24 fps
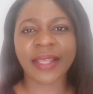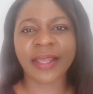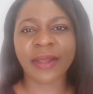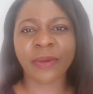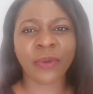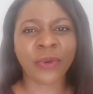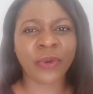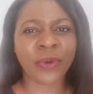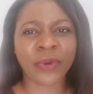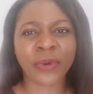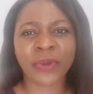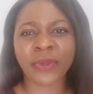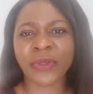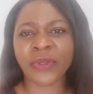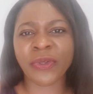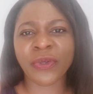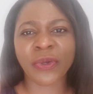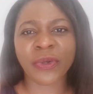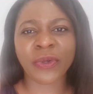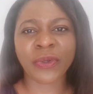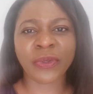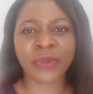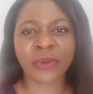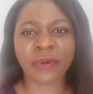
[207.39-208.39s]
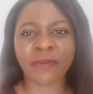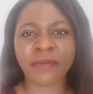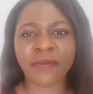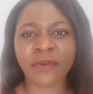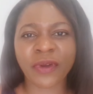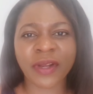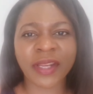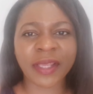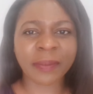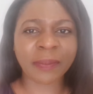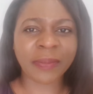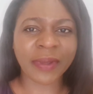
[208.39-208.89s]
or you're
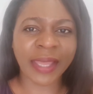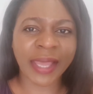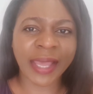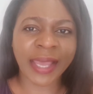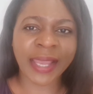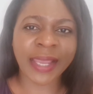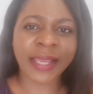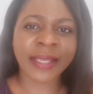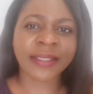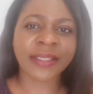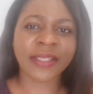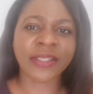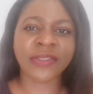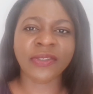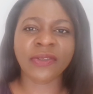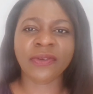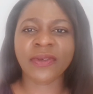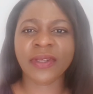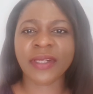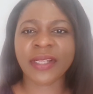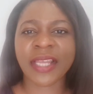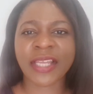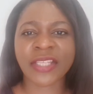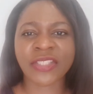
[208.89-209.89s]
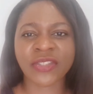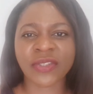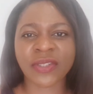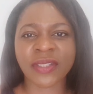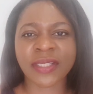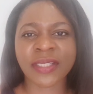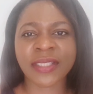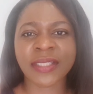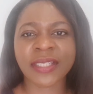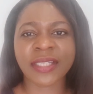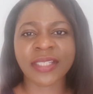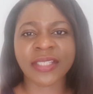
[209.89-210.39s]
falling behind and you realize you
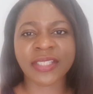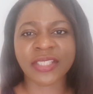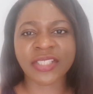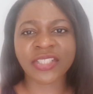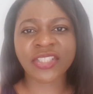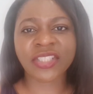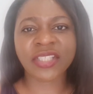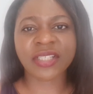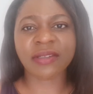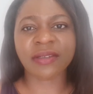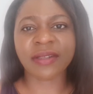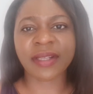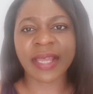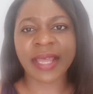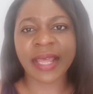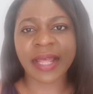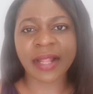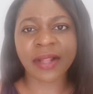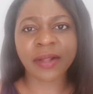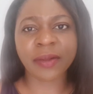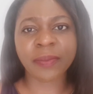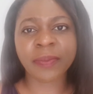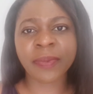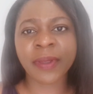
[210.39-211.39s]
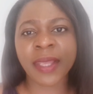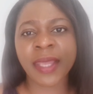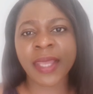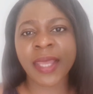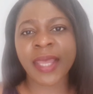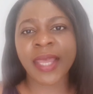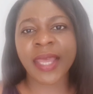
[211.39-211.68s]
need additional help.